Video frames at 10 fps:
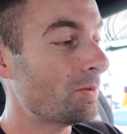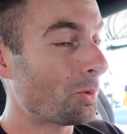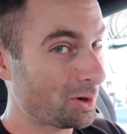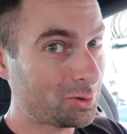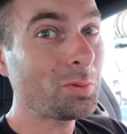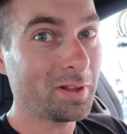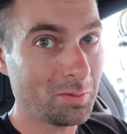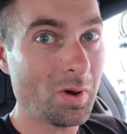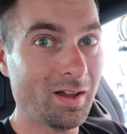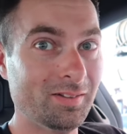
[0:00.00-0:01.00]
works really
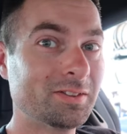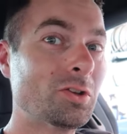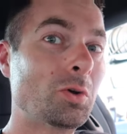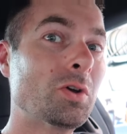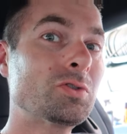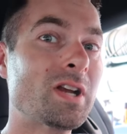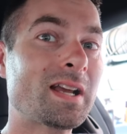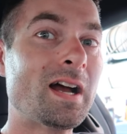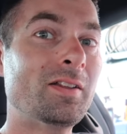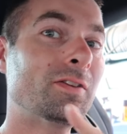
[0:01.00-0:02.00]
well. So go
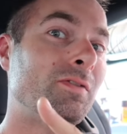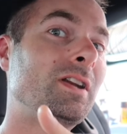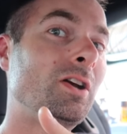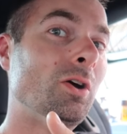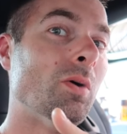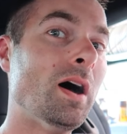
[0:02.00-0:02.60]
check out the video.